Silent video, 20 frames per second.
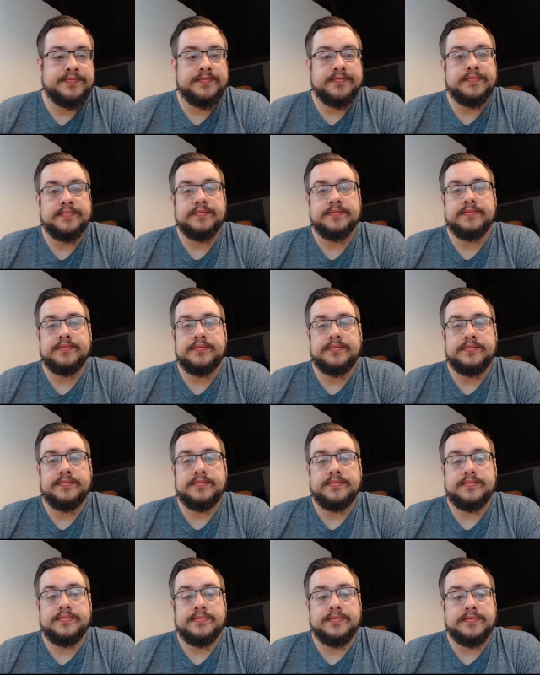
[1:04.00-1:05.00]

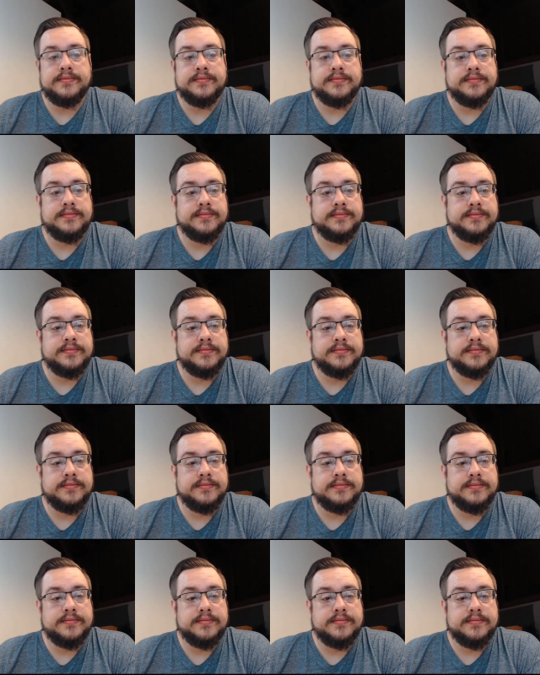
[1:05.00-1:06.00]

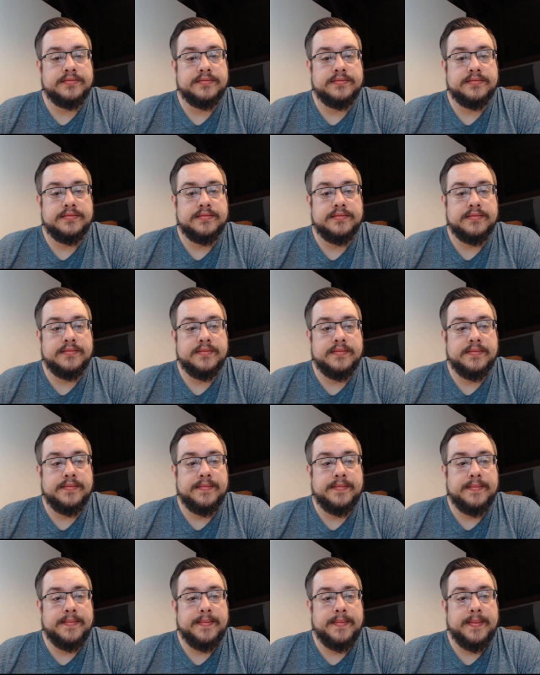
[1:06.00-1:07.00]

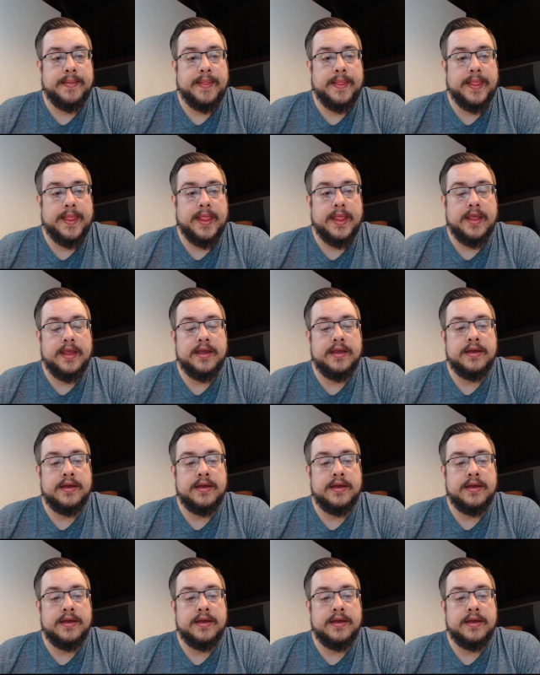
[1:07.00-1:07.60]
Nobody speaks.